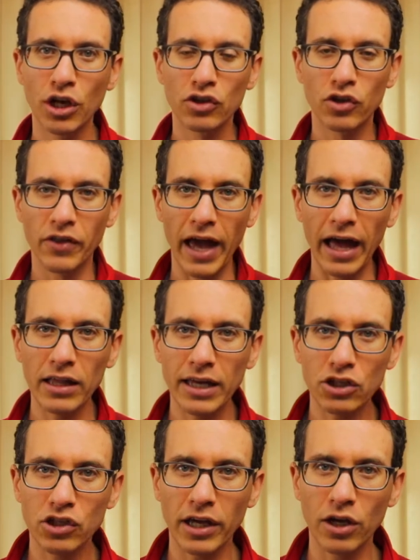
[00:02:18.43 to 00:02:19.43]
So the
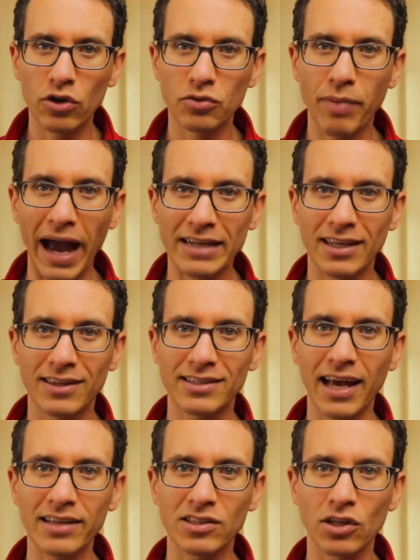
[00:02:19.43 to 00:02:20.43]
LH that goes back to the
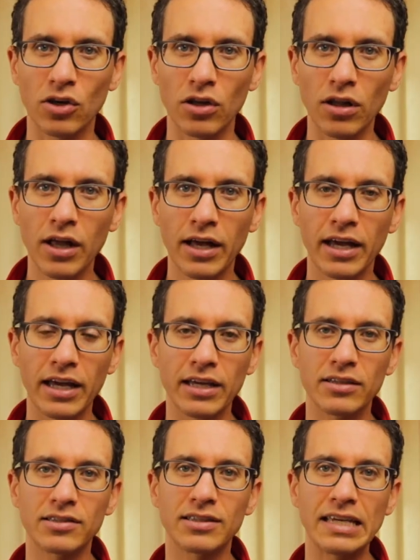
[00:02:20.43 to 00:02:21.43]
testicle
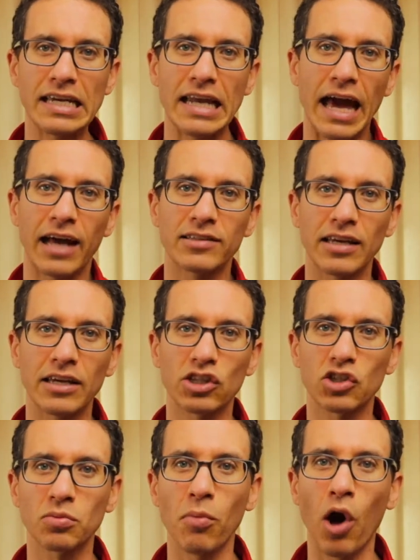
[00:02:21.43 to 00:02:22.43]
is seen as a
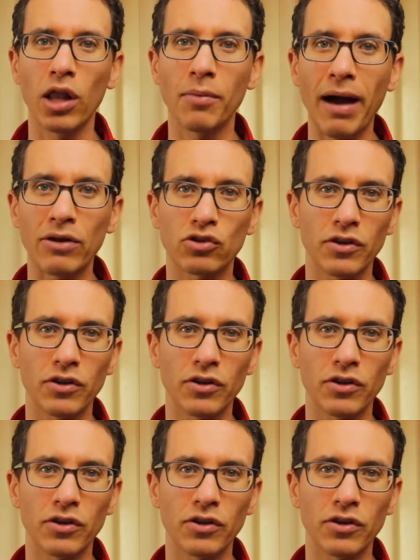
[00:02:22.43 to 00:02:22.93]
small amount.